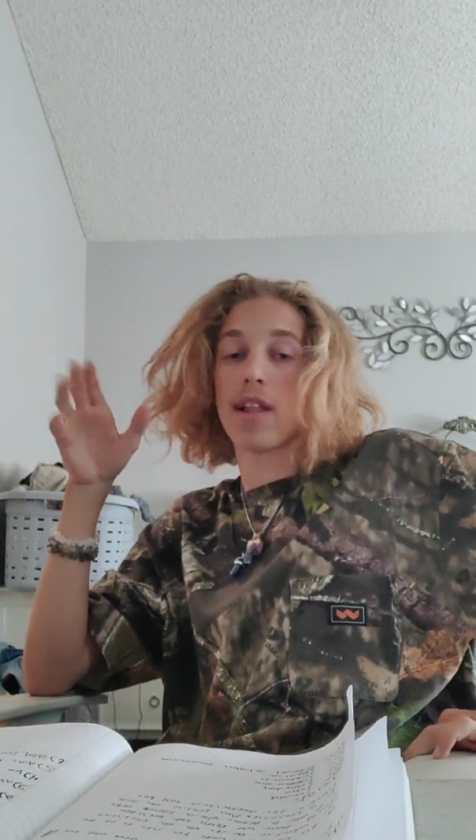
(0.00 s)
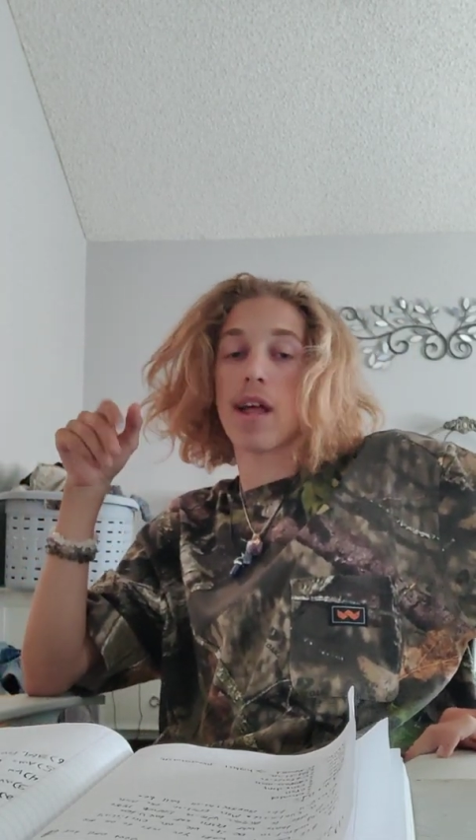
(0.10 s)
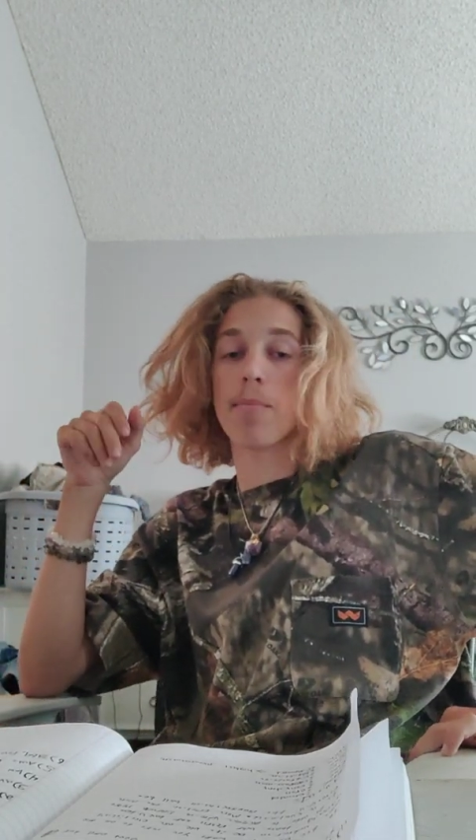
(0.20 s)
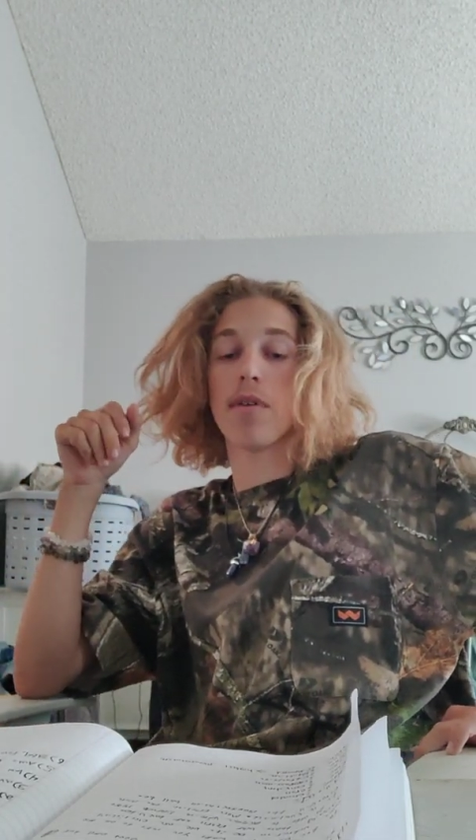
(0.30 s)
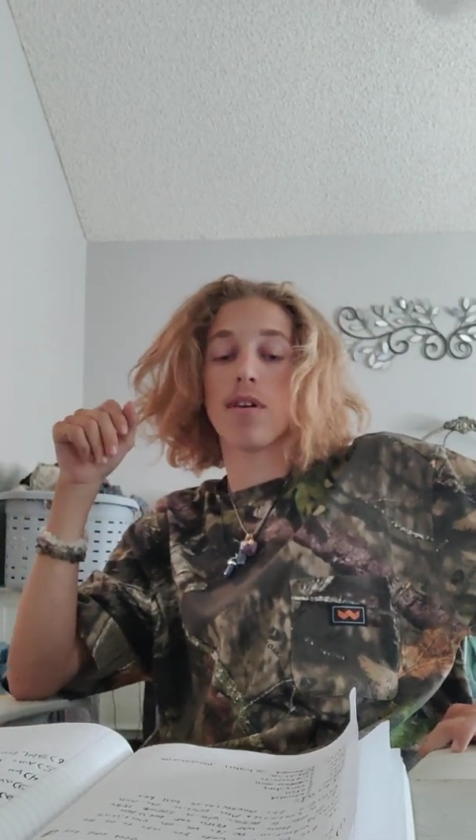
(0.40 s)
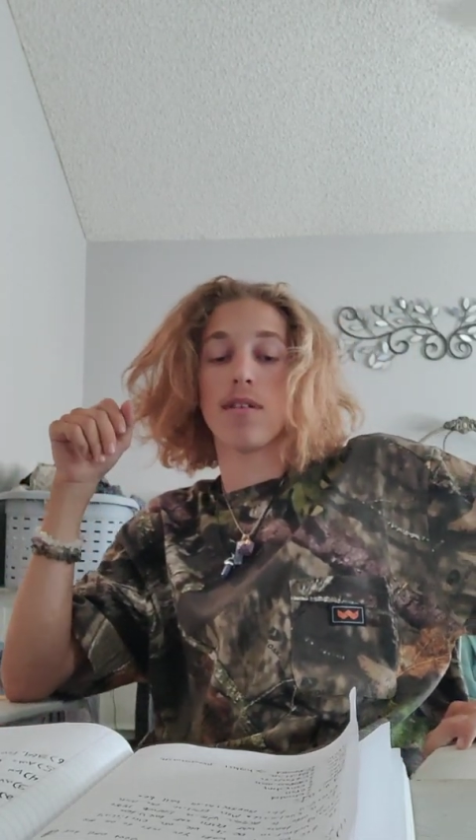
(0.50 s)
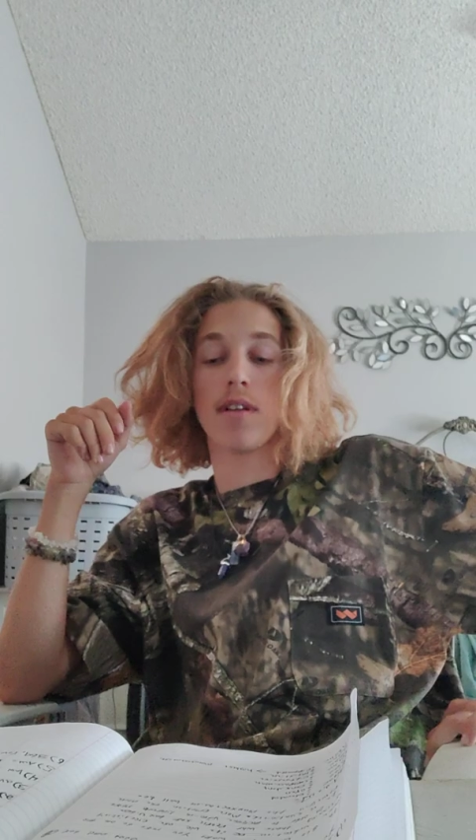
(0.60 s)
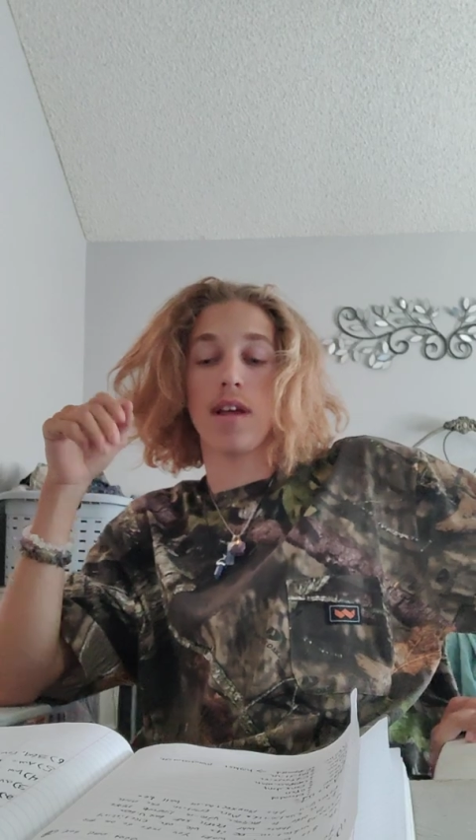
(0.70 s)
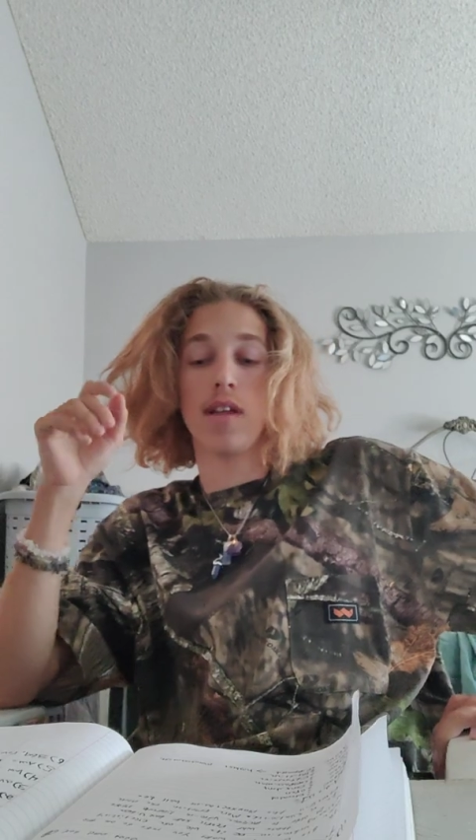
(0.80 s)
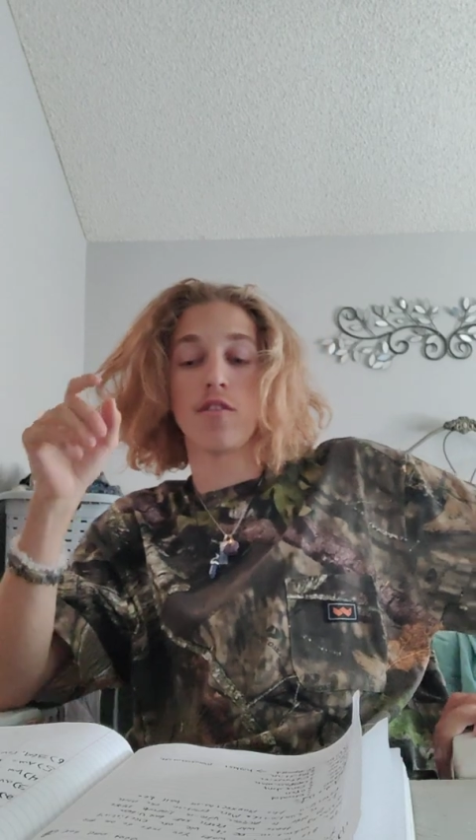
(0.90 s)
that like
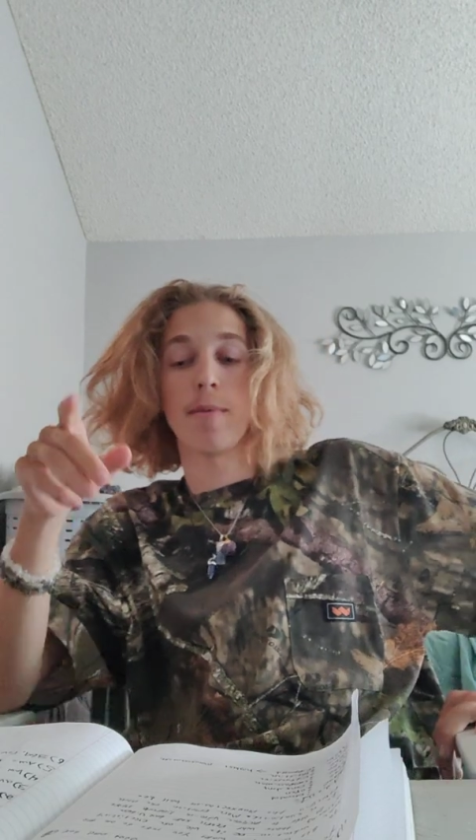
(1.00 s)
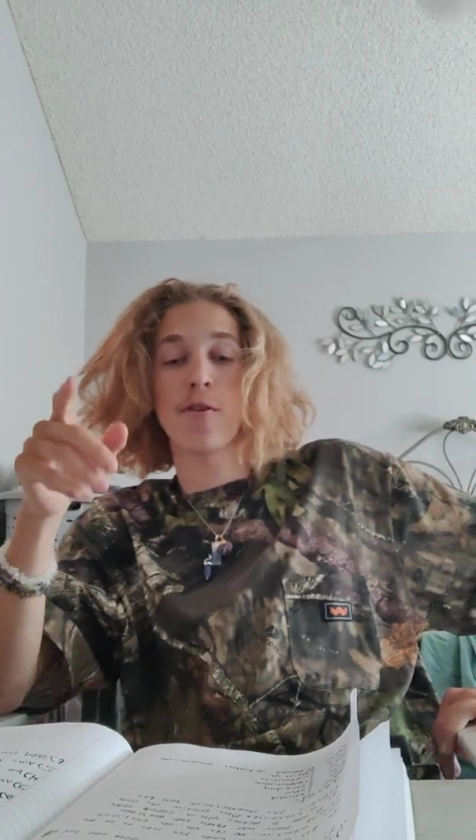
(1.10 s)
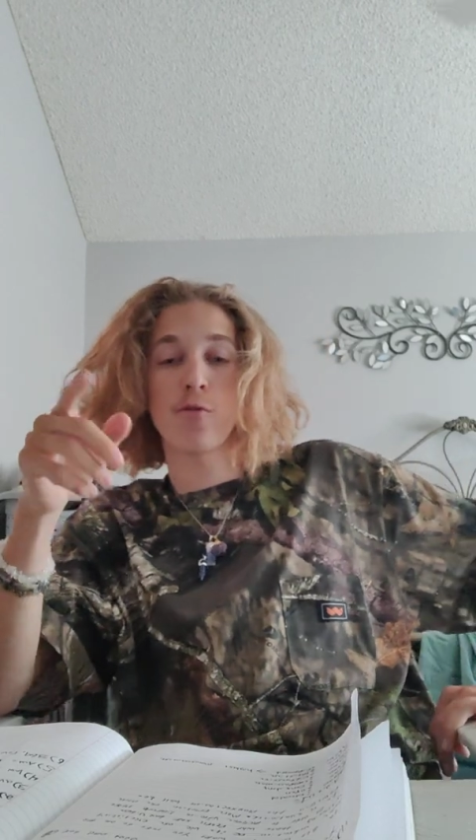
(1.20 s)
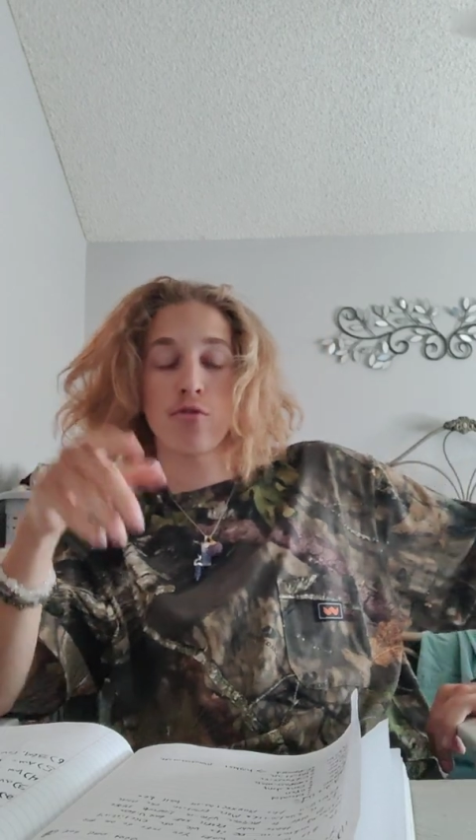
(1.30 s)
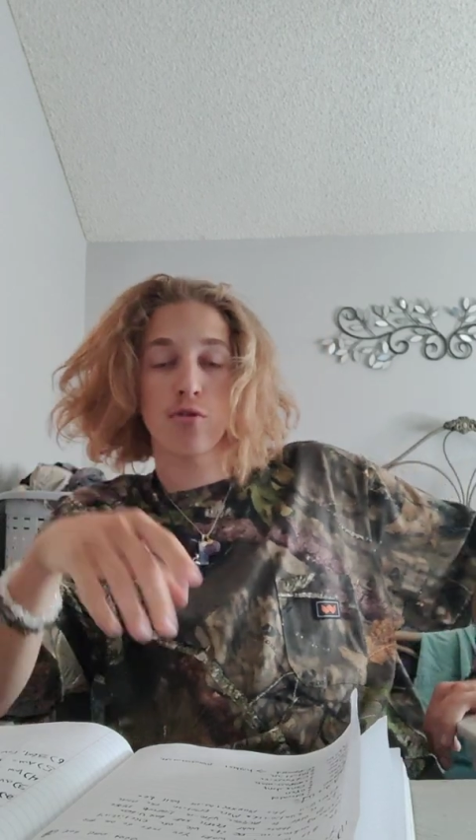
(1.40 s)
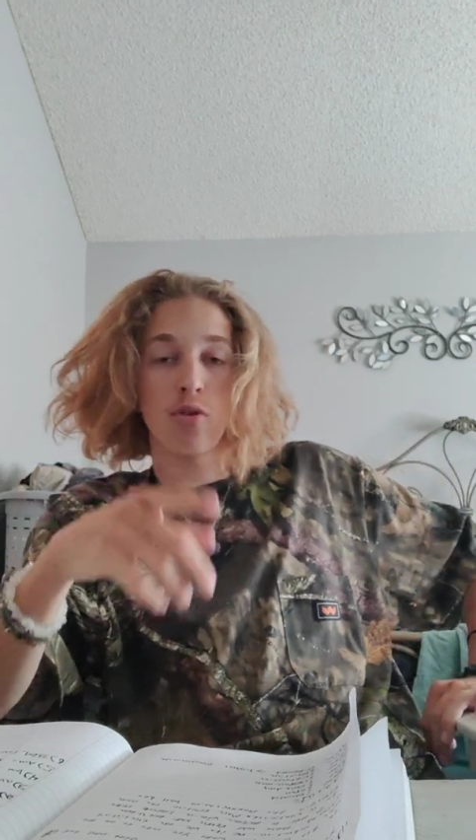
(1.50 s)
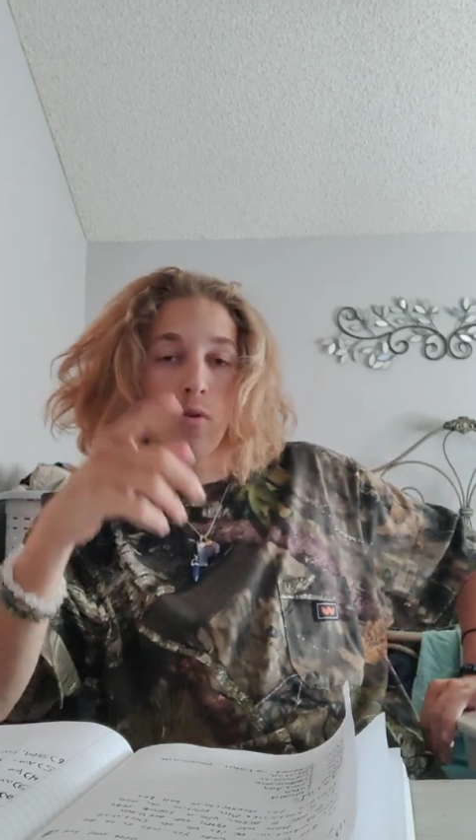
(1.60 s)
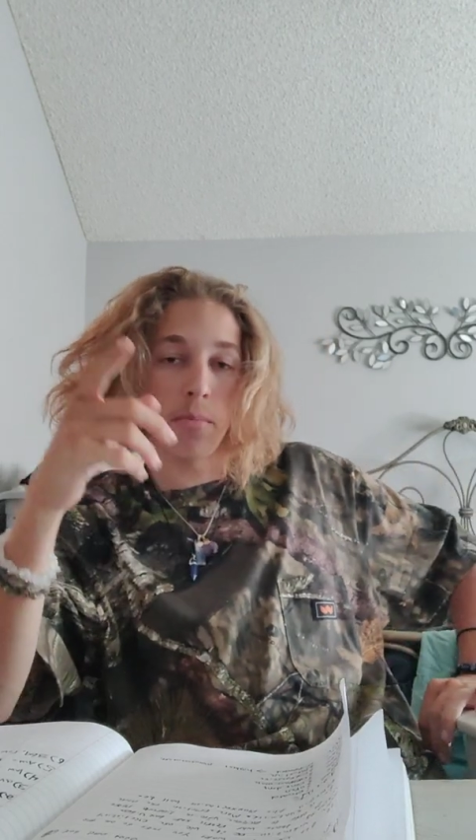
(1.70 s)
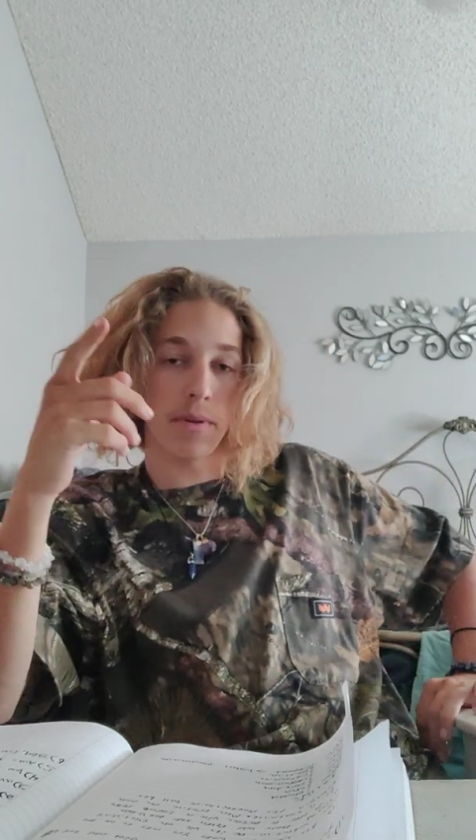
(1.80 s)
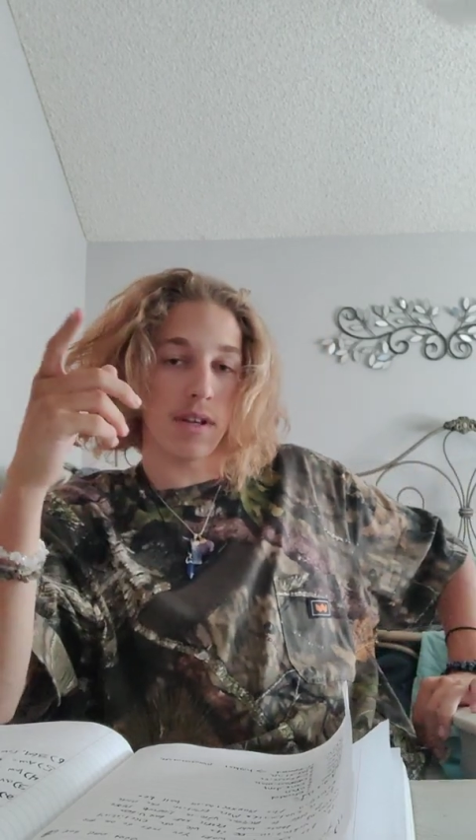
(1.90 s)
button. And spiritual school
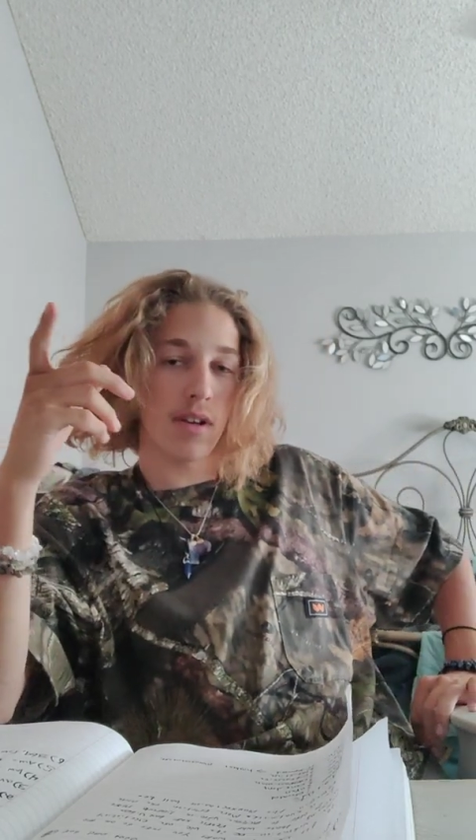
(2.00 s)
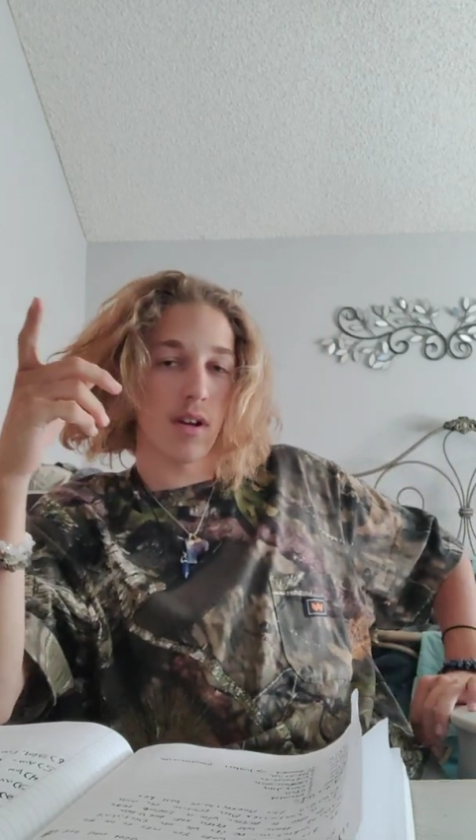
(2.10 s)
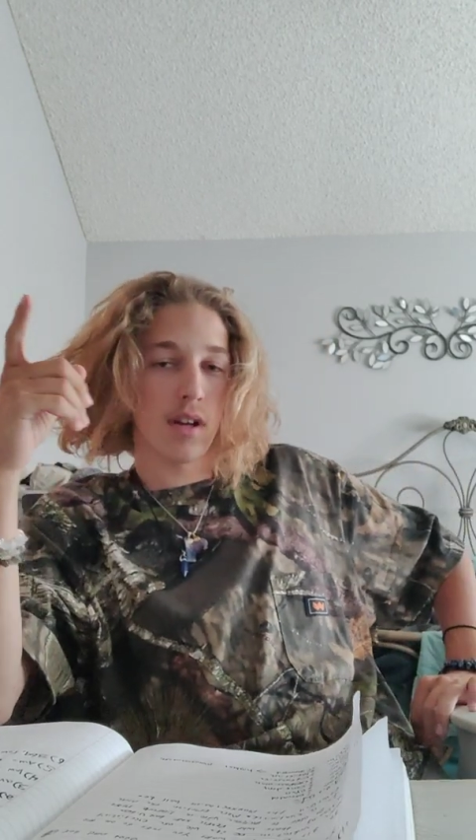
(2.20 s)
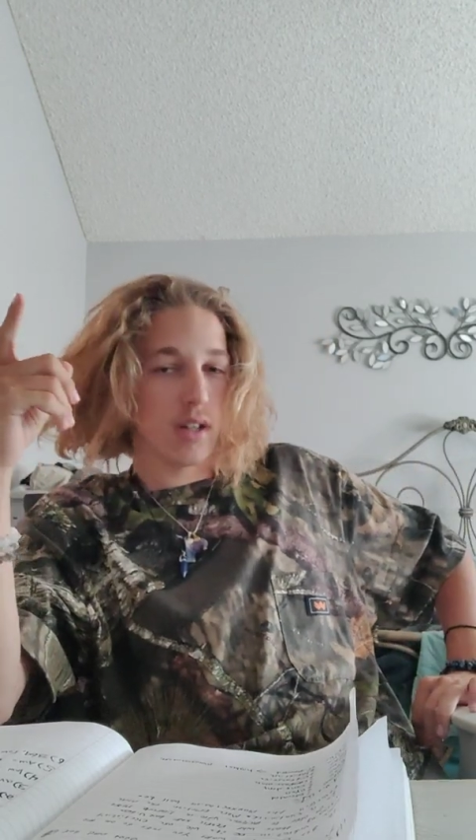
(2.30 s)
will be